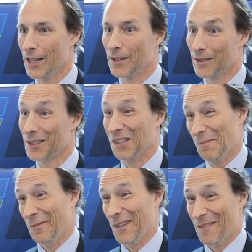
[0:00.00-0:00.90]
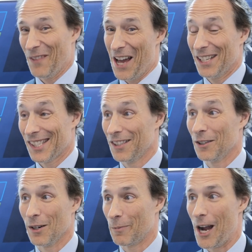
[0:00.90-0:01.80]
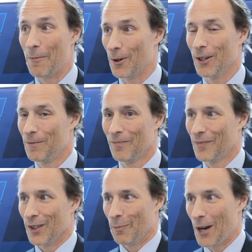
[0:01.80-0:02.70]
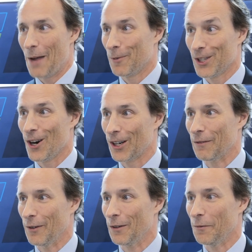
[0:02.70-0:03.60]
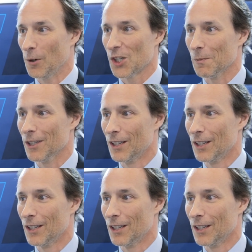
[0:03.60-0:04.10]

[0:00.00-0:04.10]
And quite honestly, they're a proper target for enforcement.